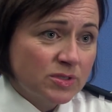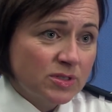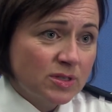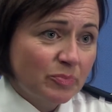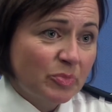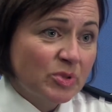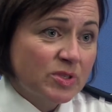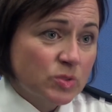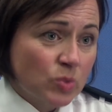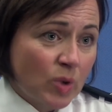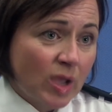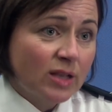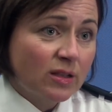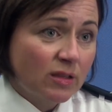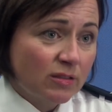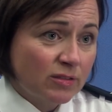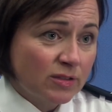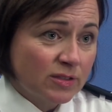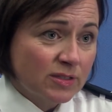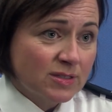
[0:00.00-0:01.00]
to persuade
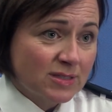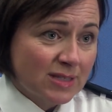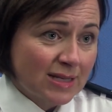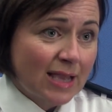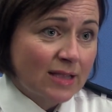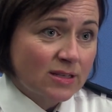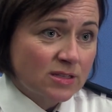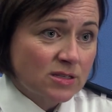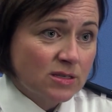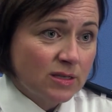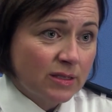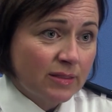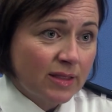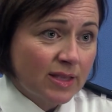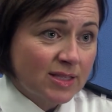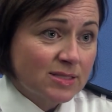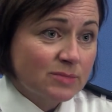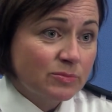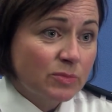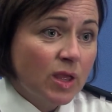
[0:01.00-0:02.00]
others that actually
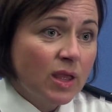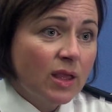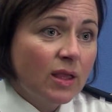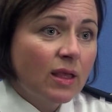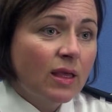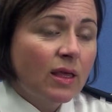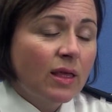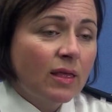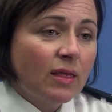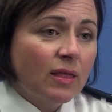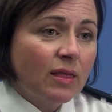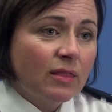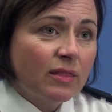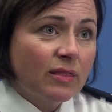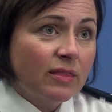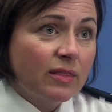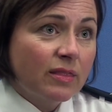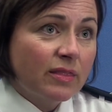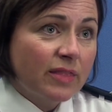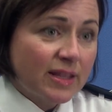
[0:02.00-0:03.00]

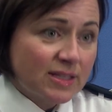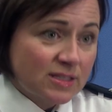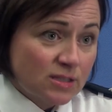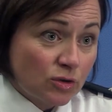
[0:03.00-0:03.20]
there's